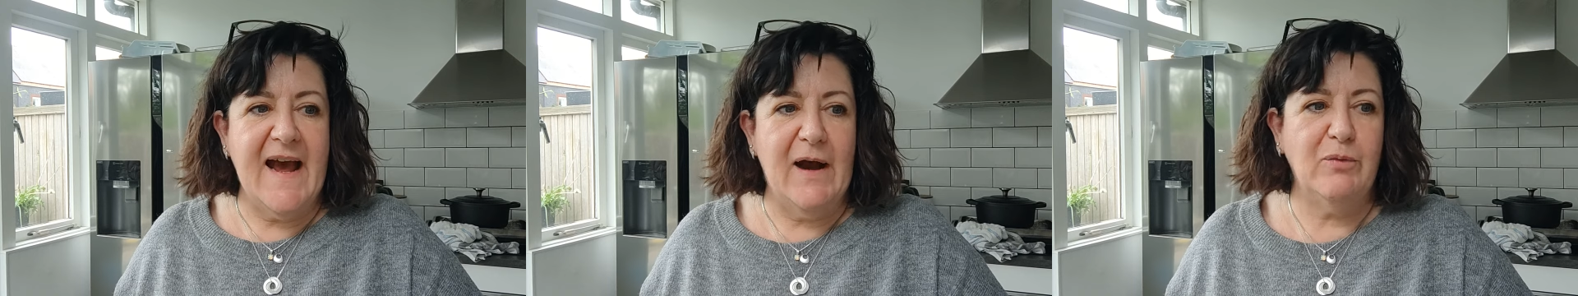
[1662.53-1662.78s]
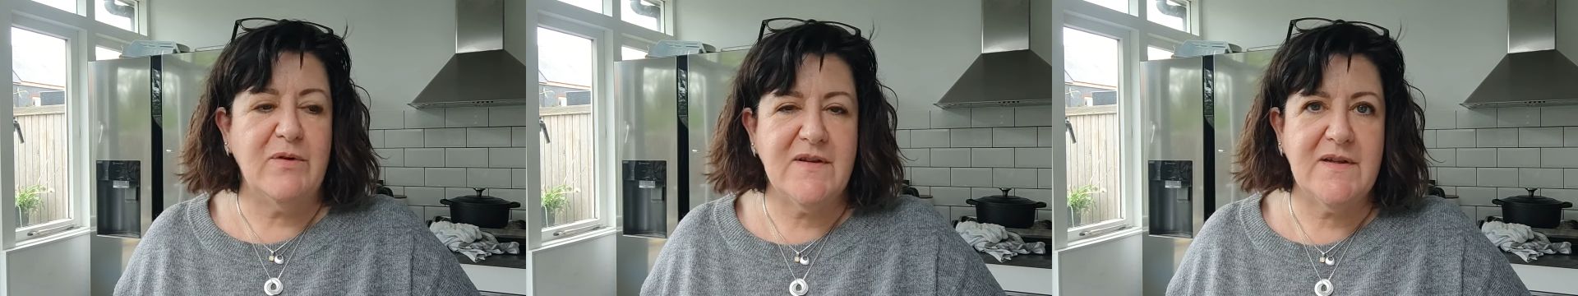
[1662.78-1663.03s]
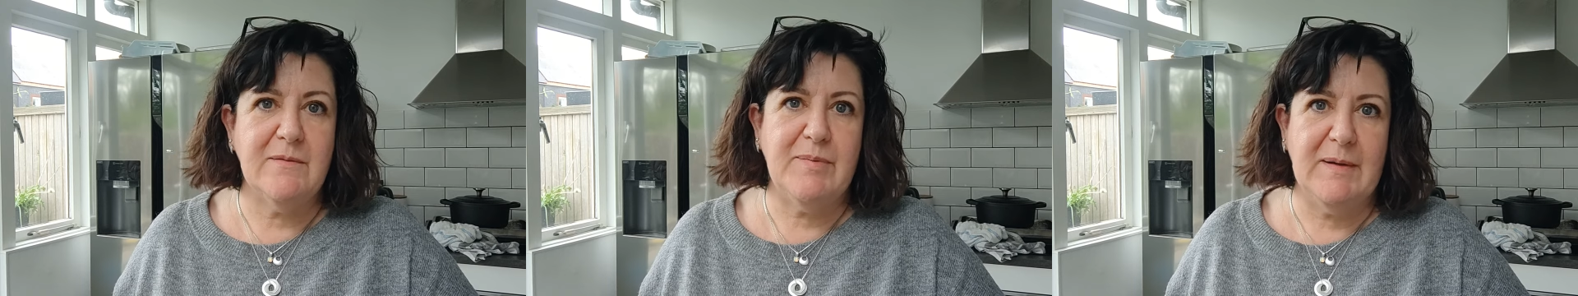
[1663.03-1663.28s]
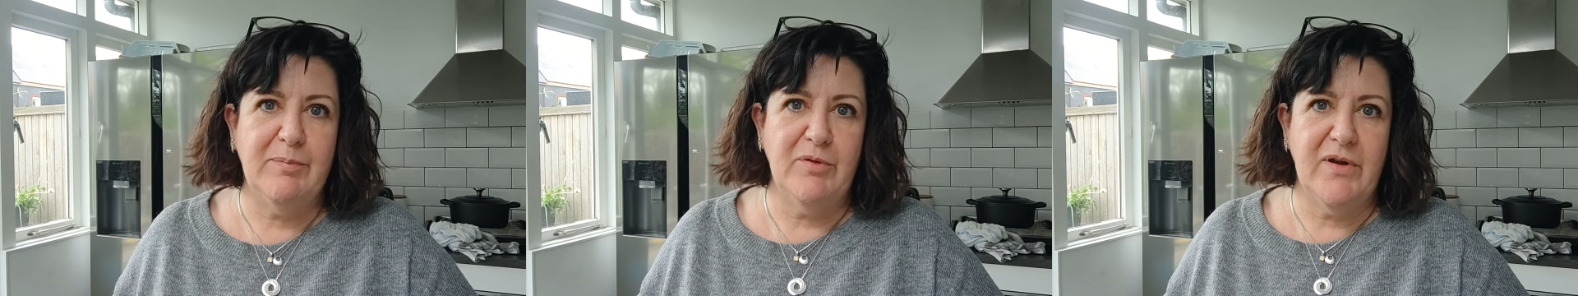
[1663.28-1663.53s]
now because you know
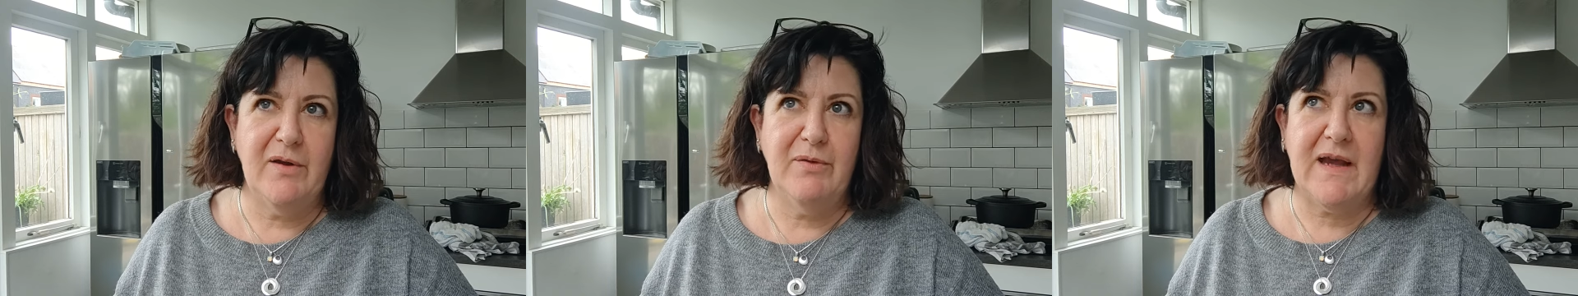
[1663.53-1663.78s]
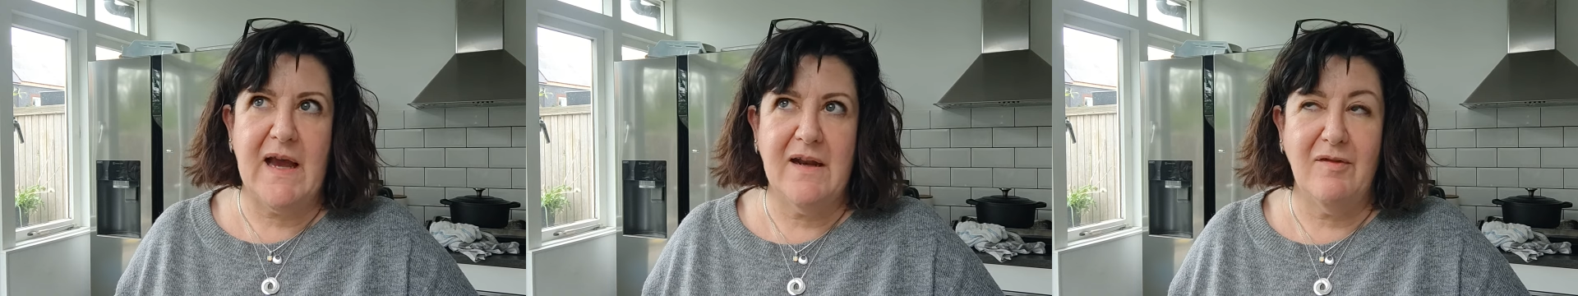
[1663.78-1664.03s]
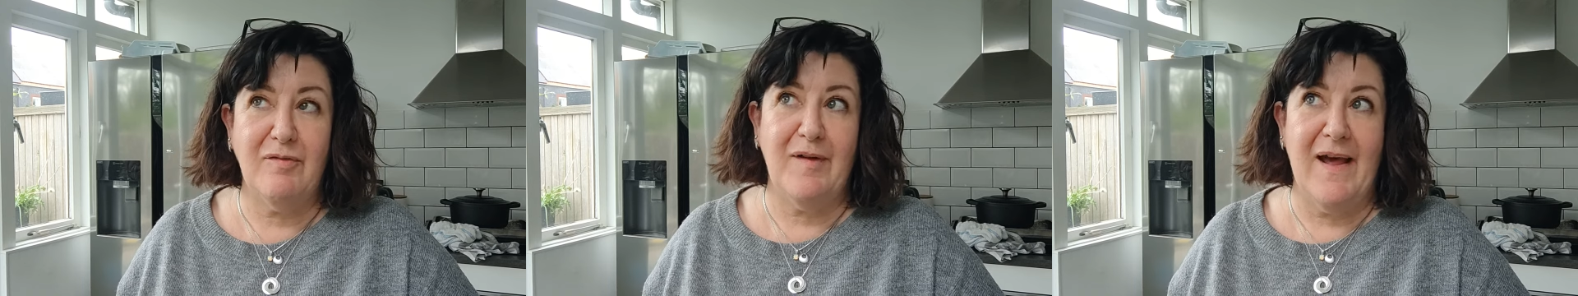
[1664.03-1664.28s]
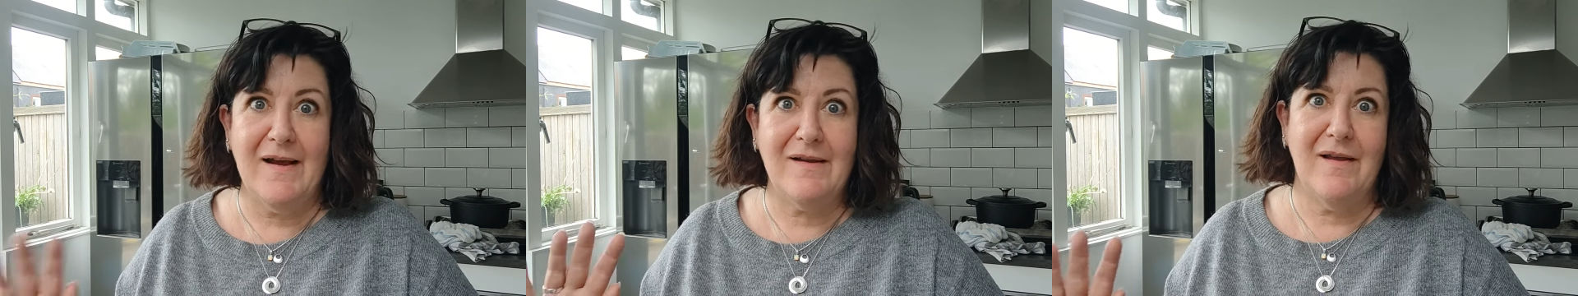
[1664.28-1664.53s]
people know the kind of
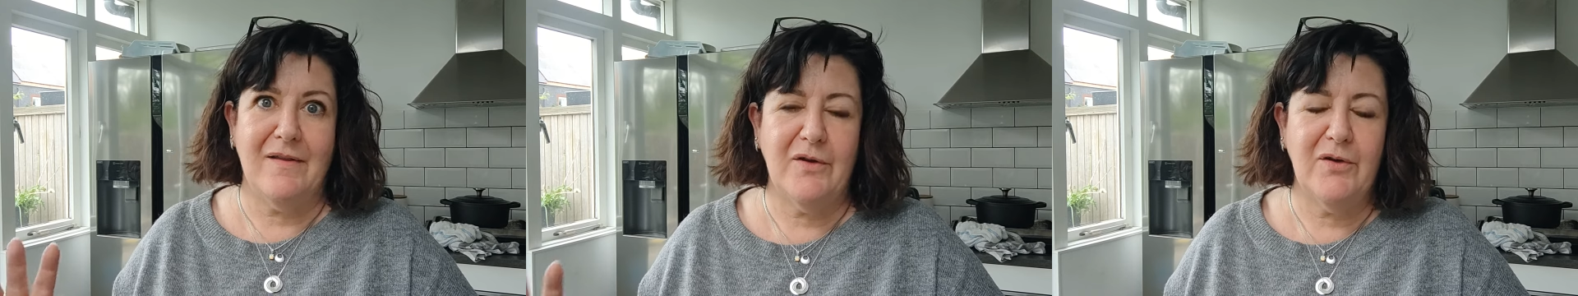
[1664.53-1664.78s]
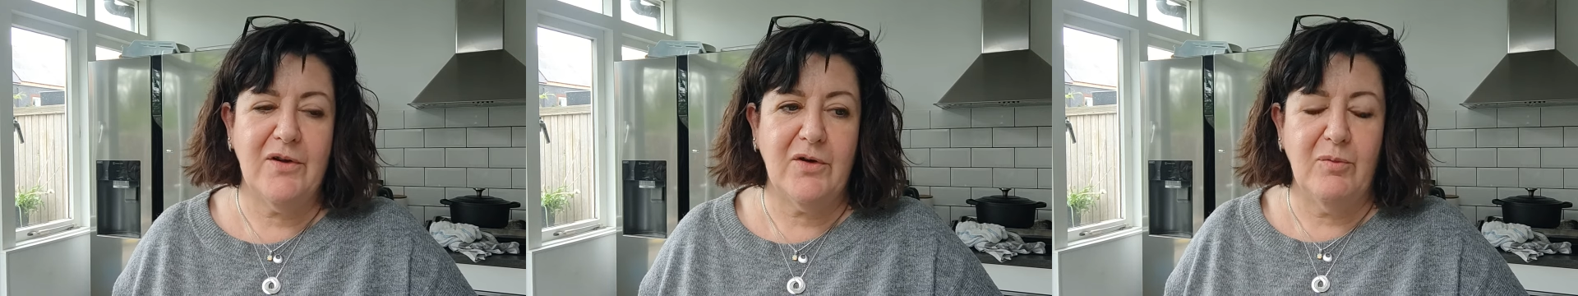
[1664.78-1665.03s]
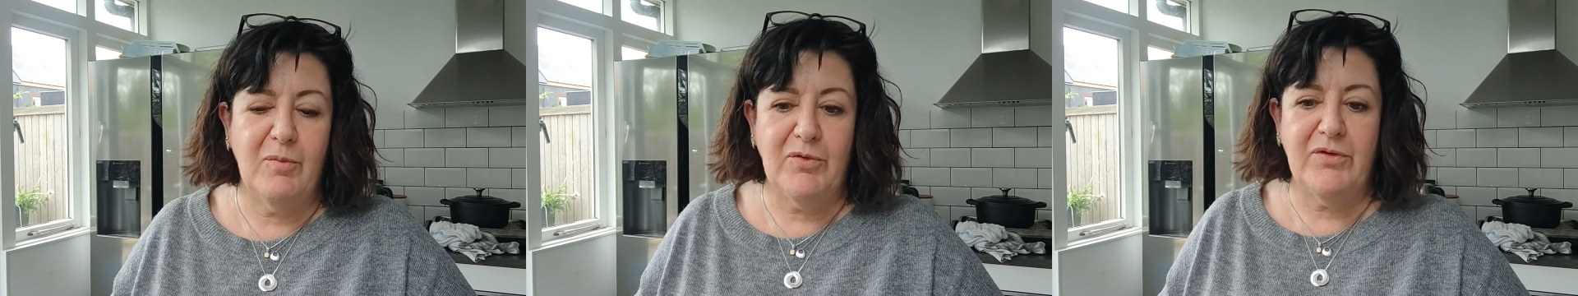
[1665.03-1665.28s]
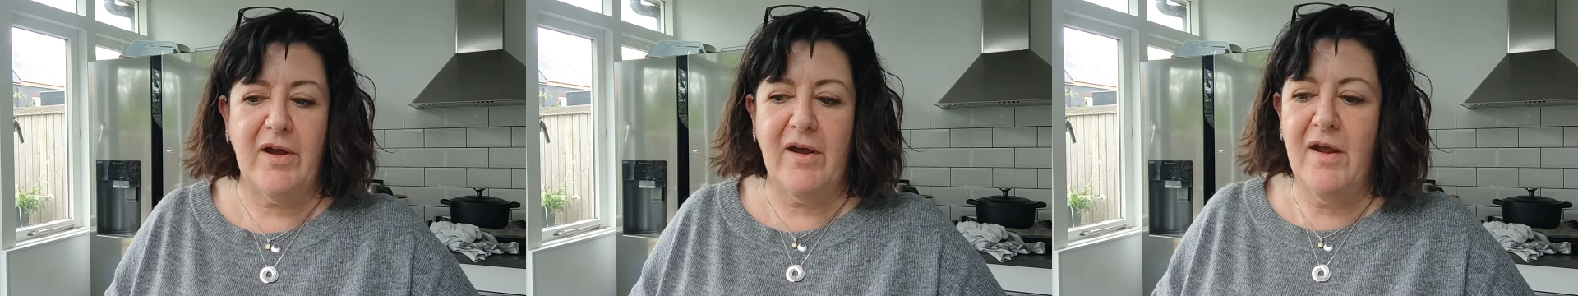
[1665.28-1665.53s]
flack that they're going to come
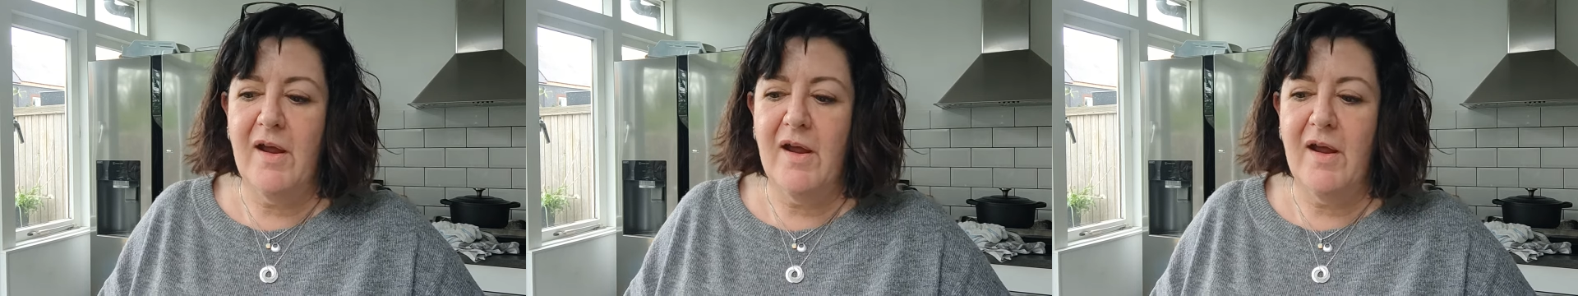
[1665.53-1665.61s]
under.